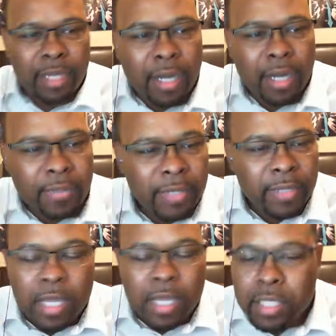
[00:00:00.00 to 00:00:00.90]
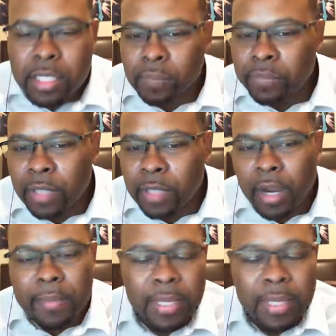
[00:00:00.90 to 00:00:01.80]
right. So, all
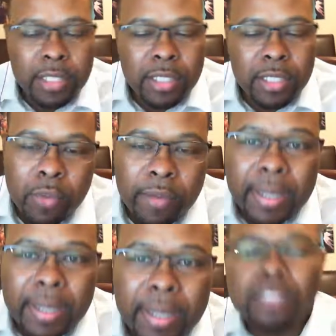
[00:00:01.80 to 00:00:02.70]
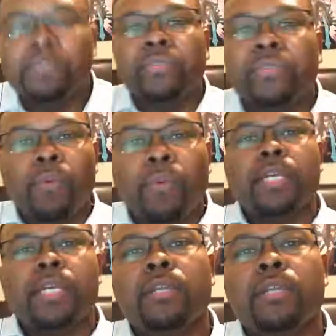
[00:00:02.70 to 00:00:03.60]
right, man. So, everybody, thanks so much for watching
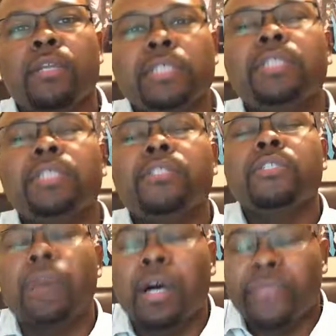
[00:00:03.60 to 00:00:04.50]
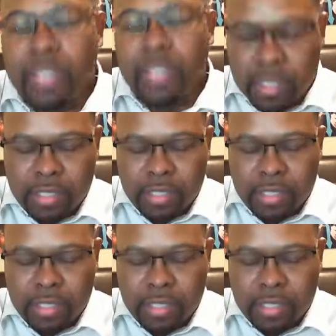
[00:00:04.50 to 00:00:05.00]
and/or listening to Facetious.